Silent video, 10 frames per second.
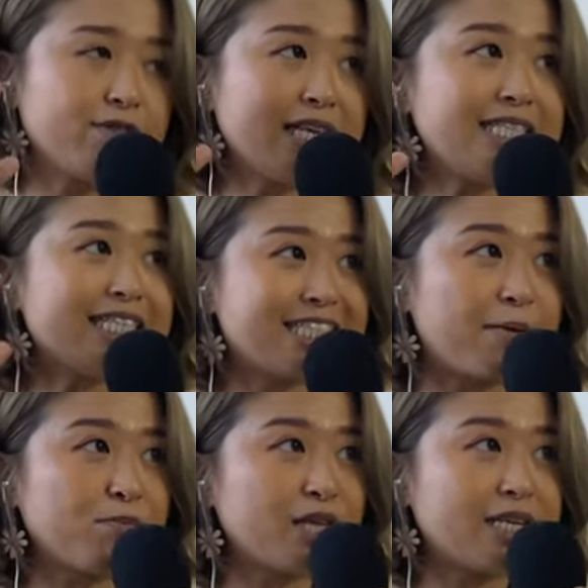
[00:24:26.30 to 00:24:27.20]
If this is
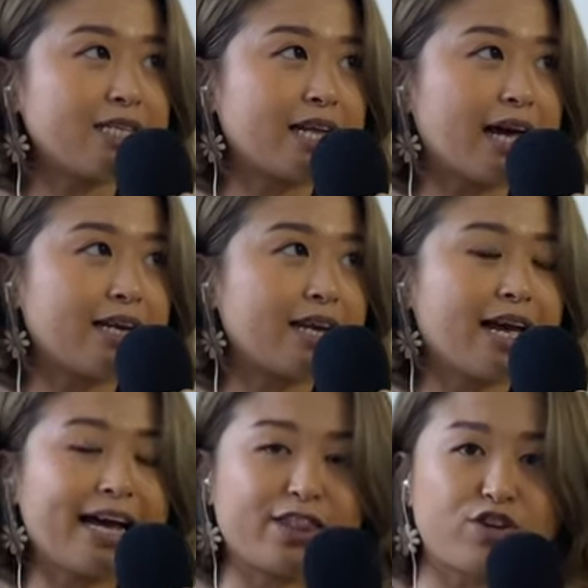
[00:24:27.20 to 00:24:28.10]
something that
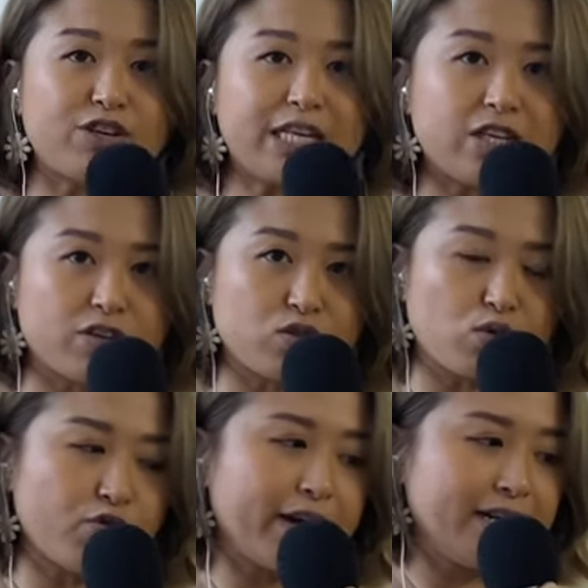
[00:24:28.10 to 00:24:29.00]
at 30
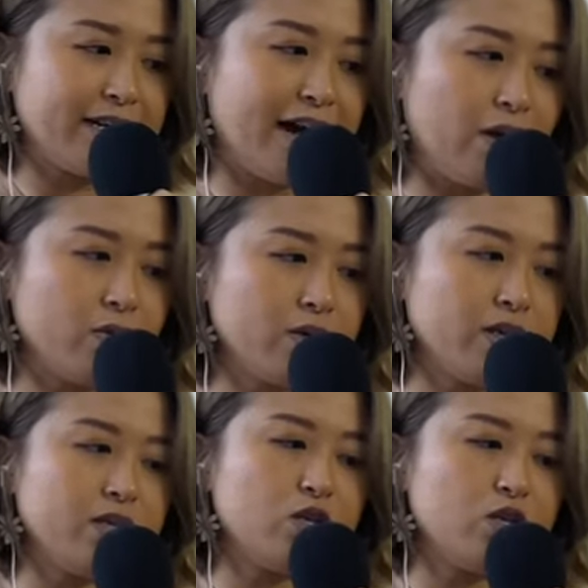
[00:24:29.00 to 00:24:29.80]
years old right now,